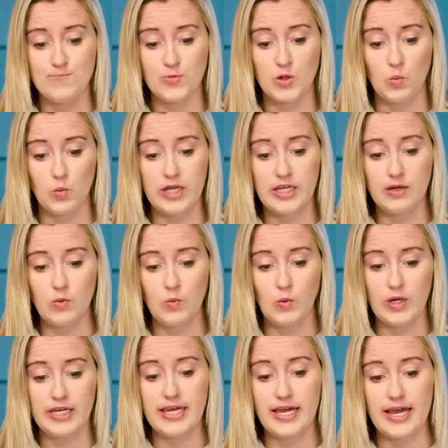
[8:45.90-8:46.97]

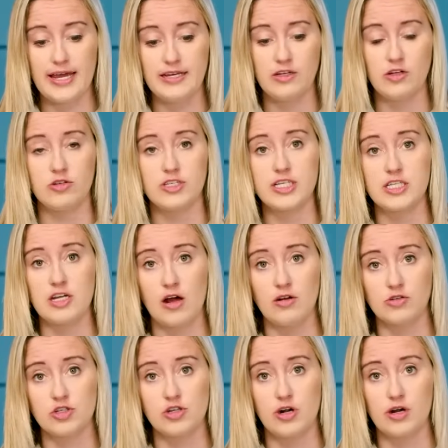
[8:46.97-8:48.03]
we get, did
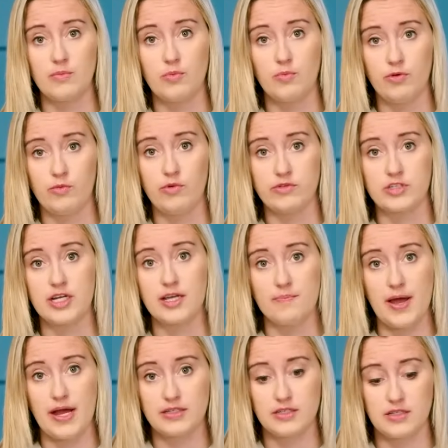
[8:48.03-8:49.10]
Donald Trump, to get
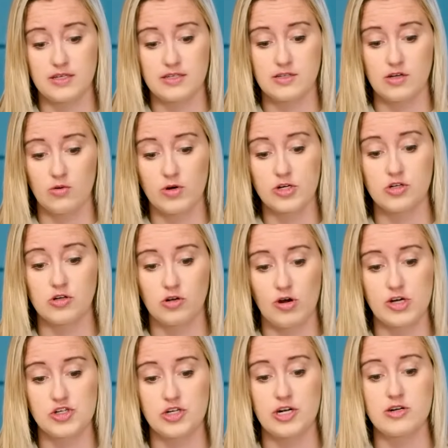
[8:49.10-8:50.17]
back to this original
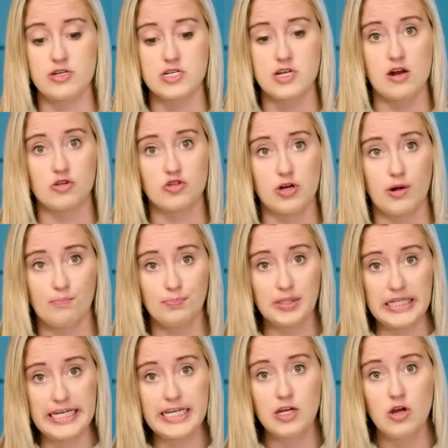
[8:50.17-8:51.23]
question here, did Donald Trump
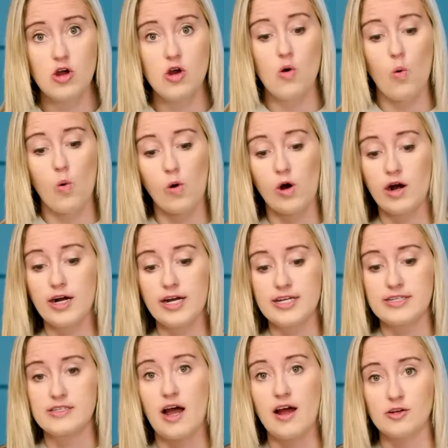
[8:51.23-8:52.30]
blink, or
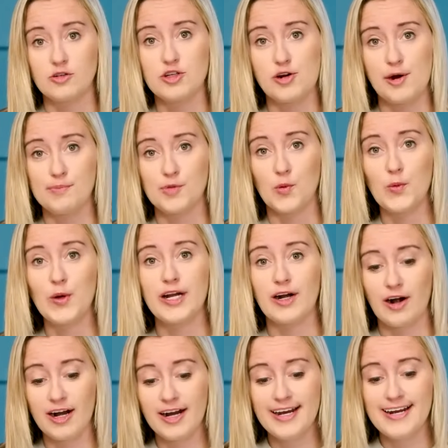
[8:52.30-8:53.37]
is Donald Trump the
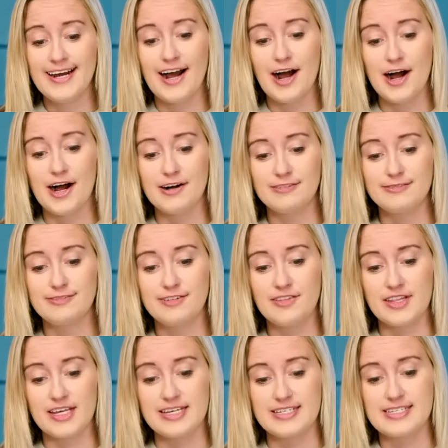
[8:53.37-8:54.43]
winner of
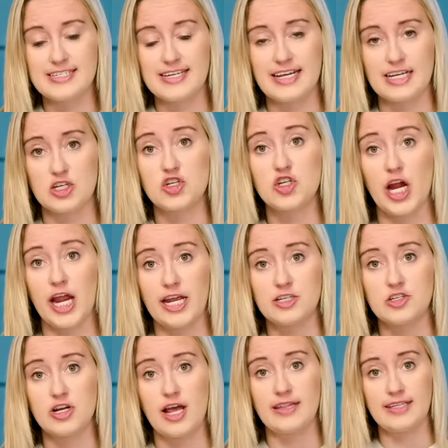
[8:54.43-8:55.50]
this
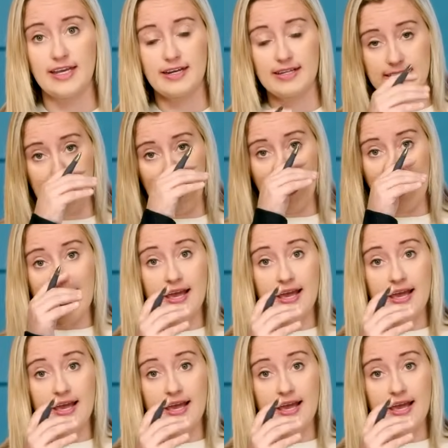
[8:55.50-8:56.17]
exchange at the end of the day?